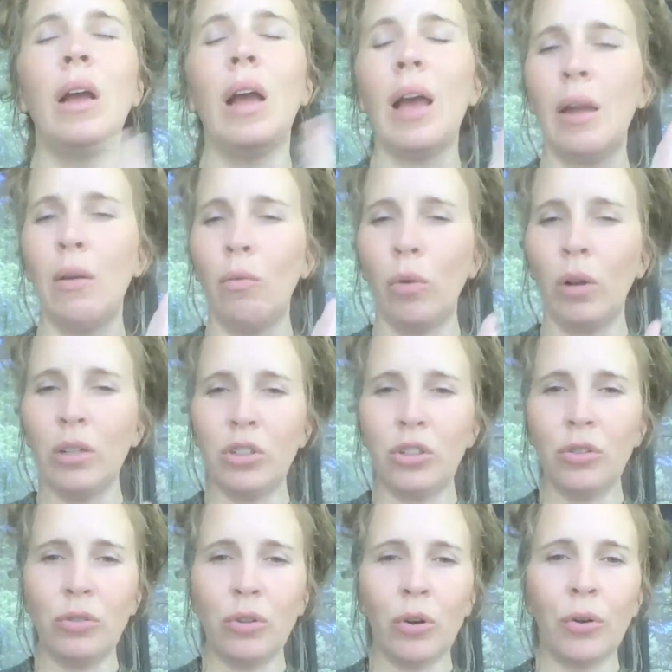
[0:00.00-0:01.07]
And once
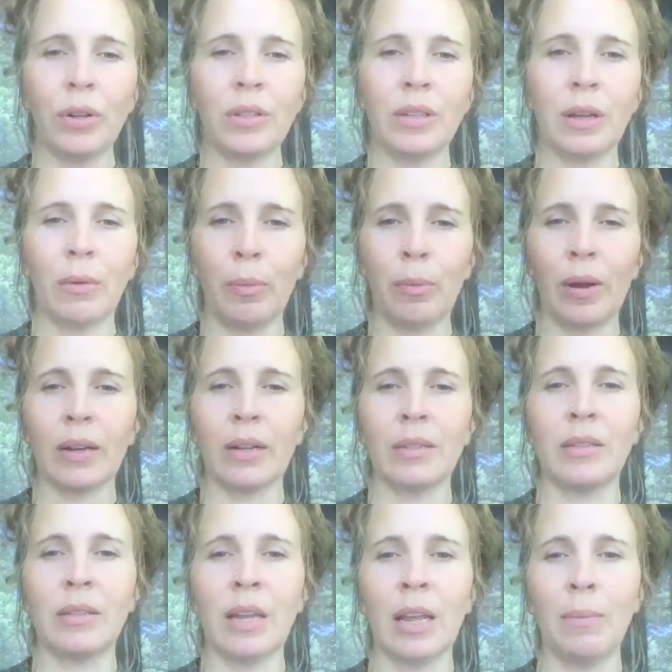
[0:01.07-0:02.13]
you notice it, we practice
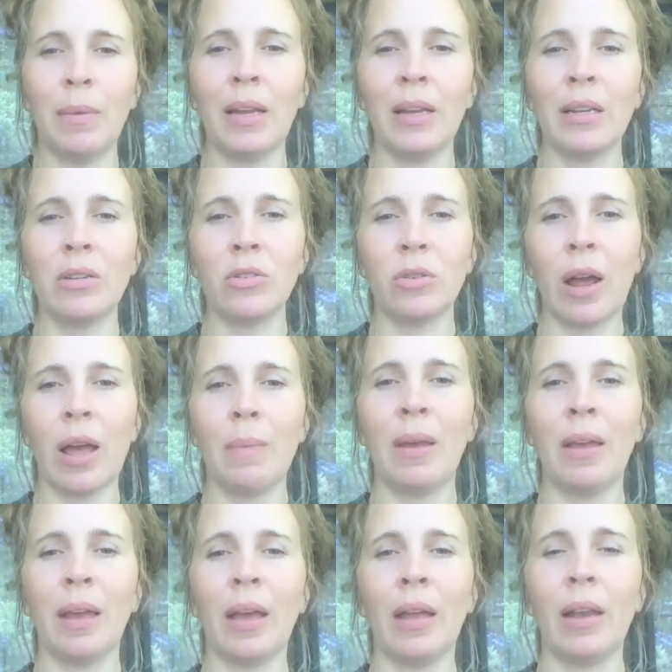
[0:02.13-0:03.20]
naming,
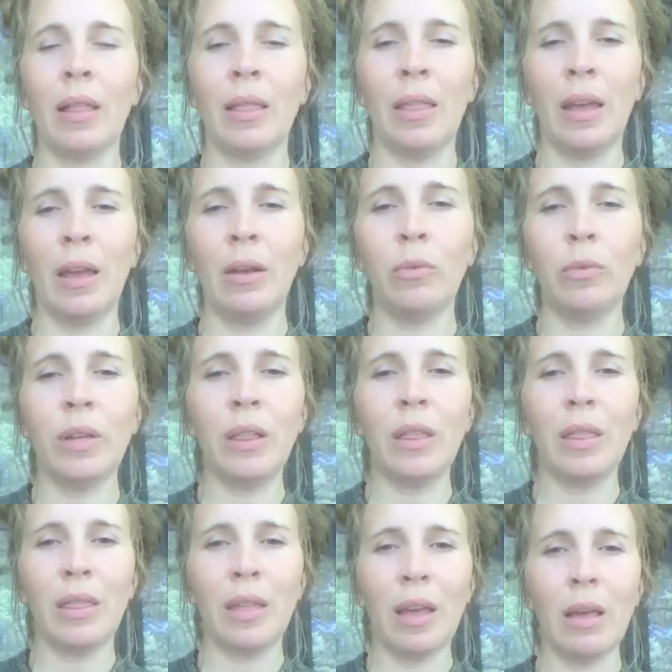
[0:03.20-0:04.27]
describing it. Then we
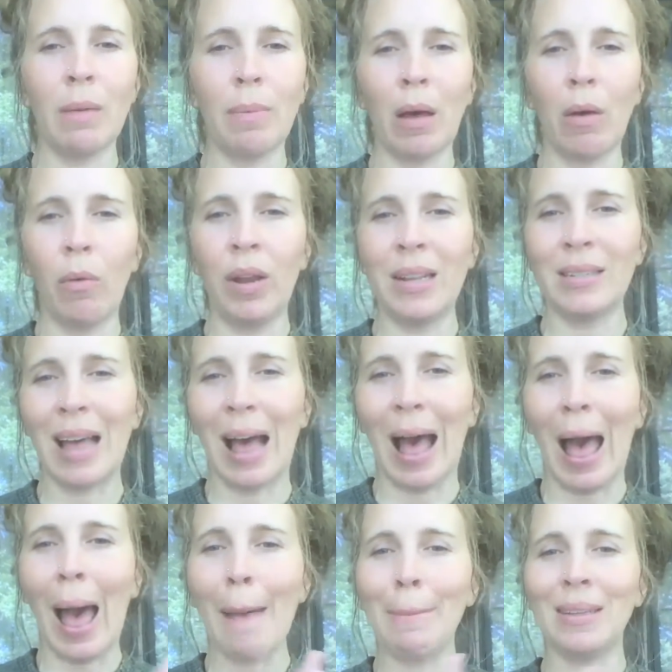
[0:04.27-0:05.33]
think about what is the
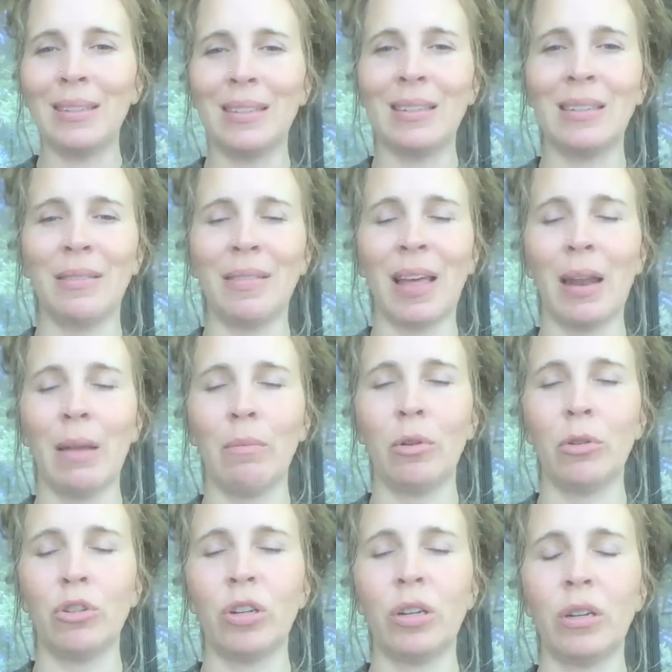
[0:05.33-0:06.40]
opposite of that
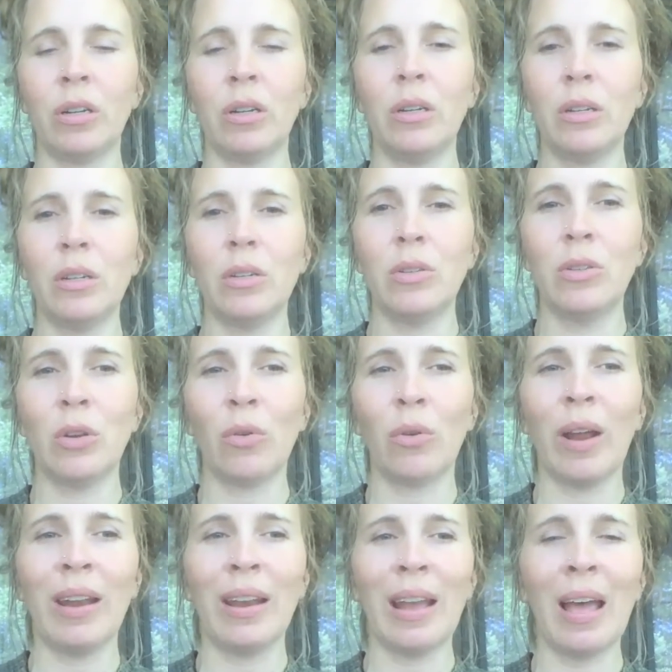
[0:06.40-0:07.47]
emotion. So
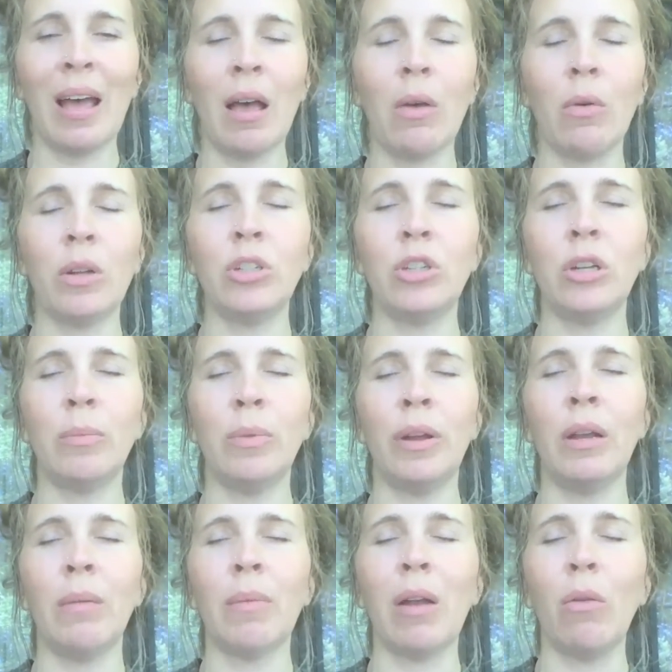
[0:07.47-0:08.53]
right now, I want you to bring
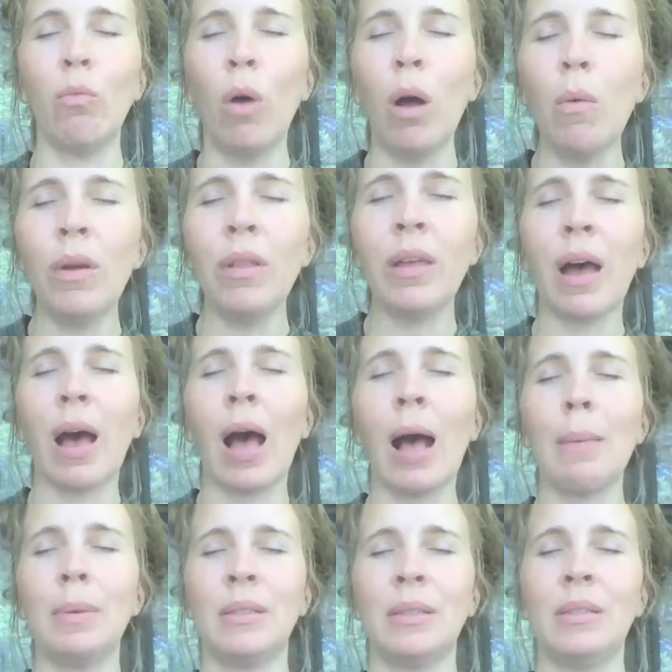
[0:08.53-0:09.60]
to mind, what would the
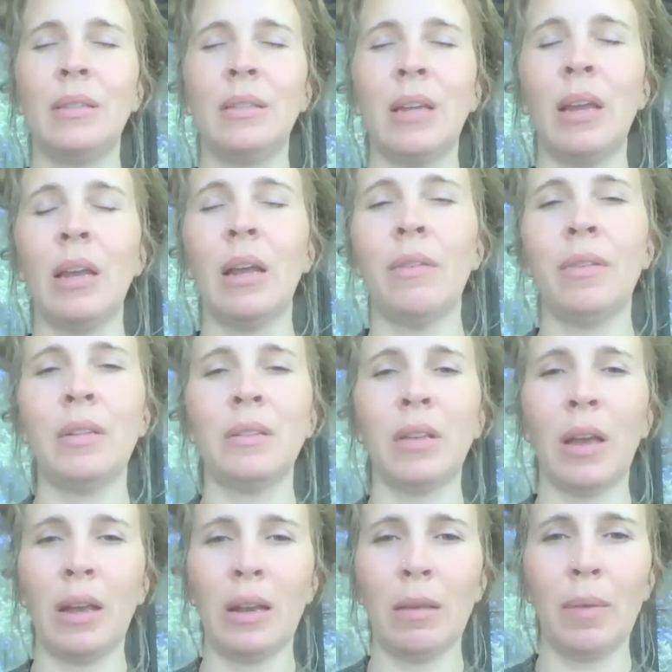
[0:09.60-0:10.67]
opposite state of
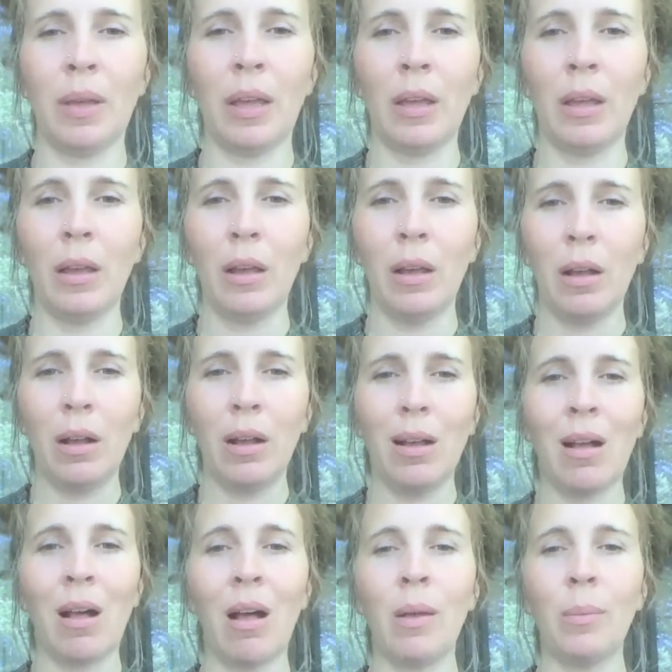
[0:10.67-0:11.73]
anxiety be?
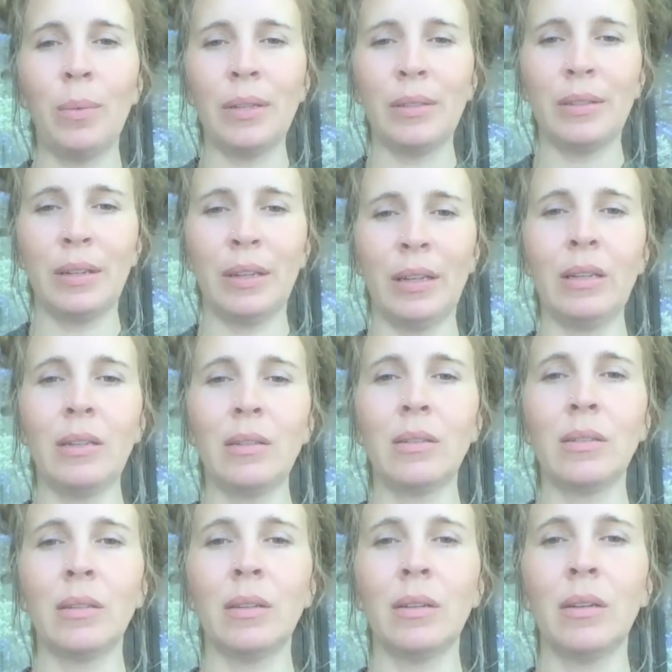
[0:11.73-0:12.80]
Calmness and ease.